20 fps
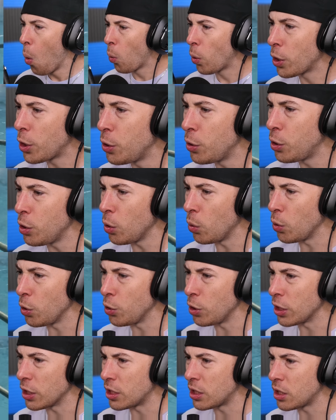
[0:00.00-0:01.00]
What do you do?
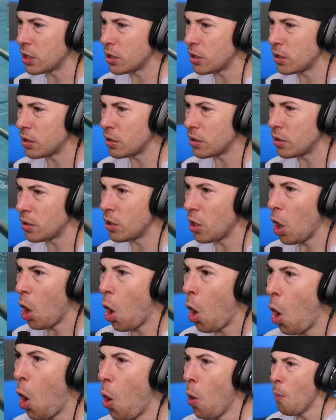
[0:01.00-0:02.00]
You just...
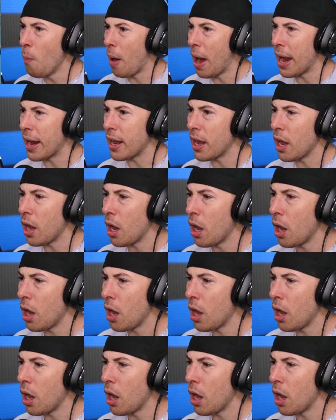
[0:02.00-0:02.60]
Oh my...